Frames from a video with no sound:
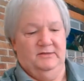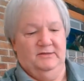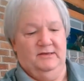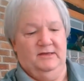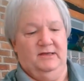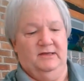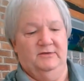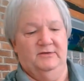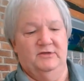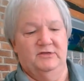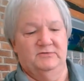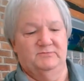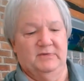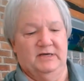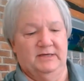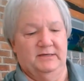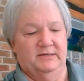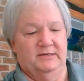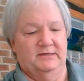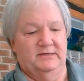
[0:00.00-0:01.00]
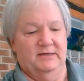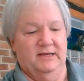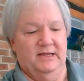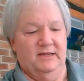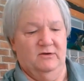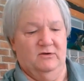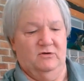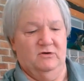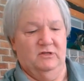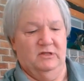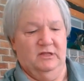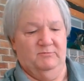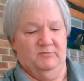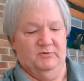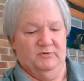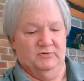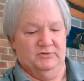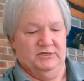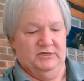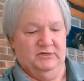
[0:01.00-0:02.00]
I'll use my nail
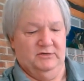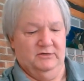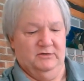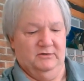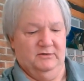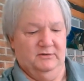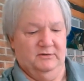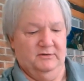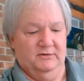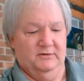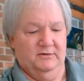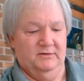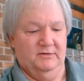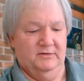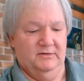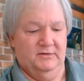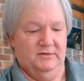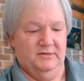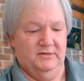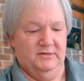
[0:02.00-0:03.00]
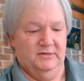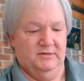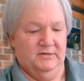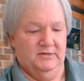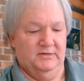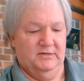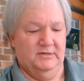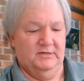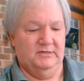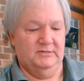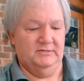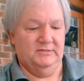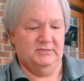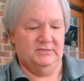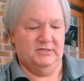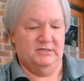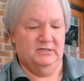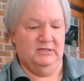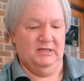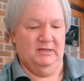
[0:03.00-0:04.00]
clippers here. And
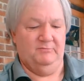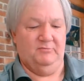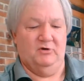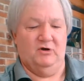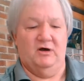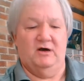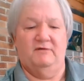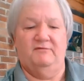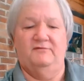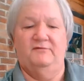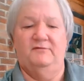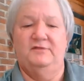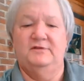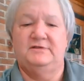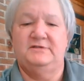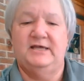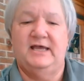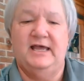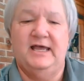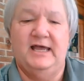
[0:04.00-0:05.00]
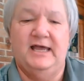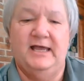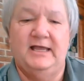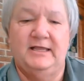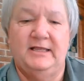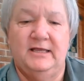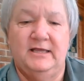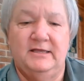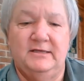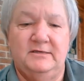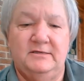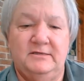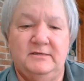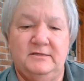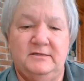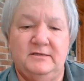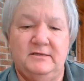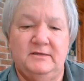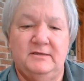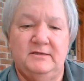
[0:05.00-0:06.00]
just clip off the tag end.
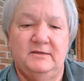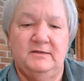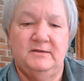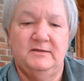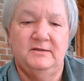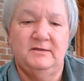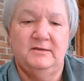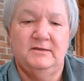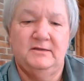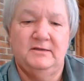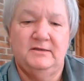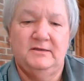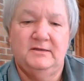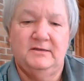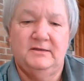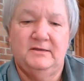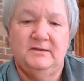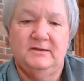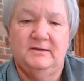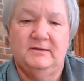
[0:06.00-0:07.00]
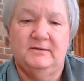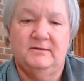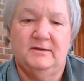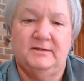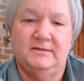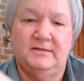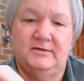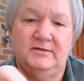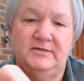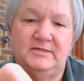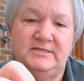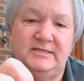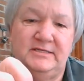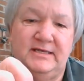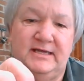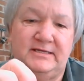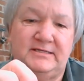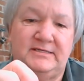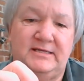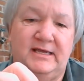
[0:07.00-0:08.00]
Right there you see
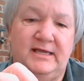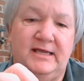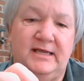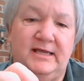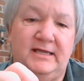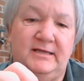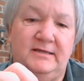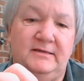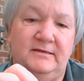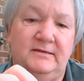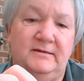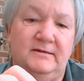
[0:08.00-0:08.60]
that tag.